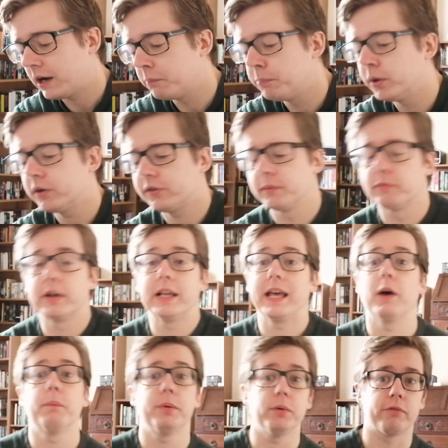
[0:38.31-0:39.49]
how books can
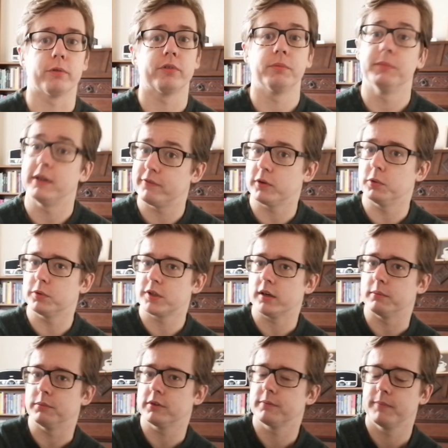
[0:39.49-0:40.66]
really help you through some
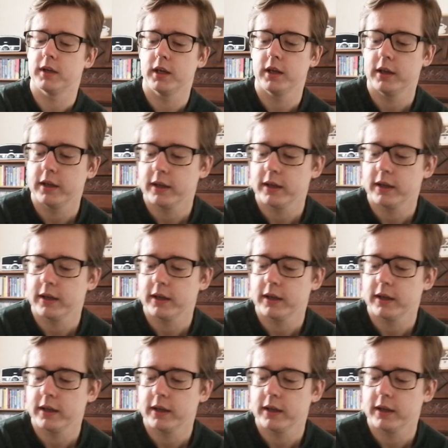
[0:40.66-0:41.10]
difficult times.